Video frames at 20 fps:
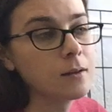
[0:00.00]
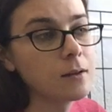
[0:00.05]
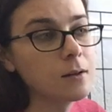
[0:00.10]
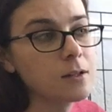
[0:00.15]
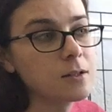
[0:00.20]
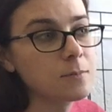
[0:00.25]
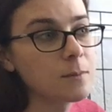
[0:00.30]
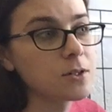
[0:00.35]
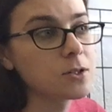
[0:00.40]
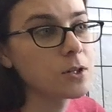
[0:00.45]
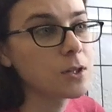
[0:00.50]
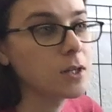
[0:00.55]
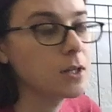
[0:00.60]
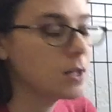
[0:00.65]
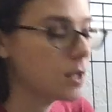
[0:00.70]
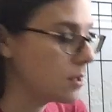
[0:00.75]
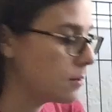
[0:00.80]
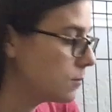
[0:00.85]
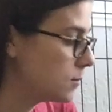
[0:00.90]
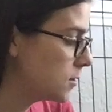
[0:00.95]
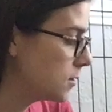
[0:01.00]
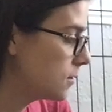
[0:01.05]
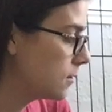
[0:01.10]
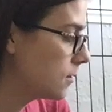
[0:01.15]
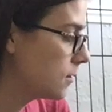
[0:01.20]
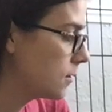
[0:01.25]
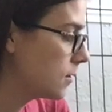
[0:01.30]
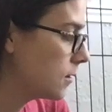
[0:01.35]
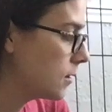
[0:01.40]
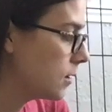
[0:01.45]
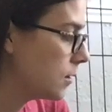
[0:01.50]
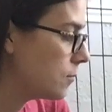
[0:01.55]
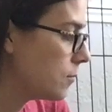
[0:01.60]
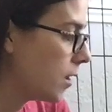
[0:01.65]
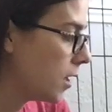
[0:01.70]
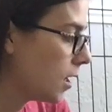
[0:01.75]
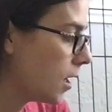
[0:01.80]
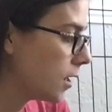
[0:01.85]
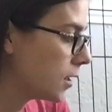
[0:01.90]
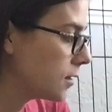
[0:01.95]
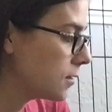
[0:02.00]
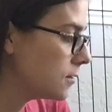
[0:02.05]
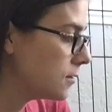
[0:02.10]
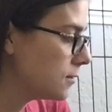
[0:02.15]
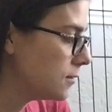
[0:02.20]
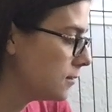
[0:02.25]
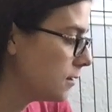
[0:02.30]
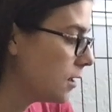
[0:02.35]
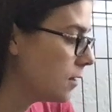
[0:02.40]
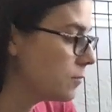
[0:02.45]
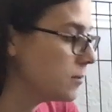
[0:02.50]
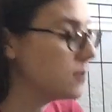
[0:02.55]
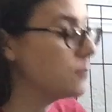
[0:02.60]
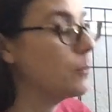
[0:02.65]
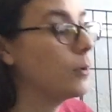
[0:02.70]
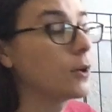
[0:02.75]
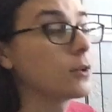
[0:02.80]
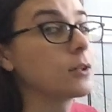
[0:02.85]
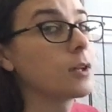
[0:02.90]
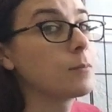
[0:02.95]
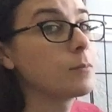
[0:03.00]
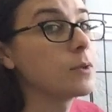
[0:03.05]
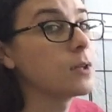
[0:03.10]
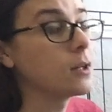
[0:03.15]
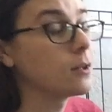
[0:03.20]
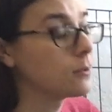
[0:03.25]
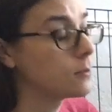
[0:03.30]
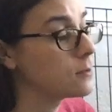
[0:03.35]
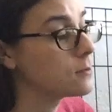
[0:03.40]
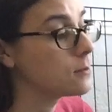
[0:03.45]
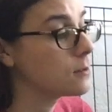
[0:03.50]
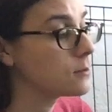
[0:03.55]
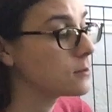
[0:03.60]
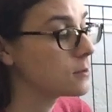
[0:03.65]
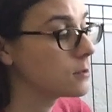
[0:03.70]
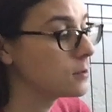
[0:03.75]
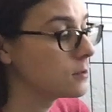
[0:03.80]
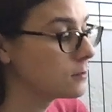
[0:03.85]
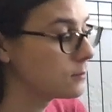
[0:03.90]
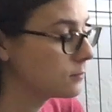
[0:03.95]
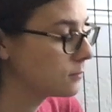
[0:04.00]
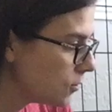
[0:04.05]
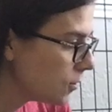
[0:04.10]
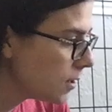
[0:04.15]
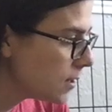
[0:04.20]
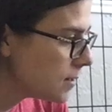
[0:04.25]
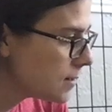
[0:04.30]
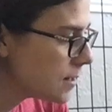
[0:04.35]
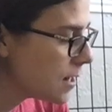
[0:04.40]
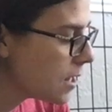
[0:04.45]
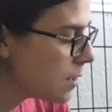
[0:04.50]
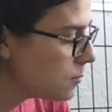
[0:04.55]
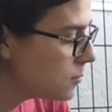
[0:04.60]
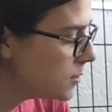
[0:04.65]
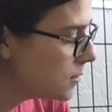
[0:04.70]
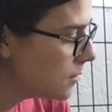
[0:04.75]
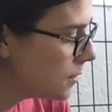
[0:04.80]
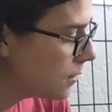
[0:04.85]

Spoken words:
especially Nibs. But I can see him, he's perked up in here, he's listening. Treats, Nibs.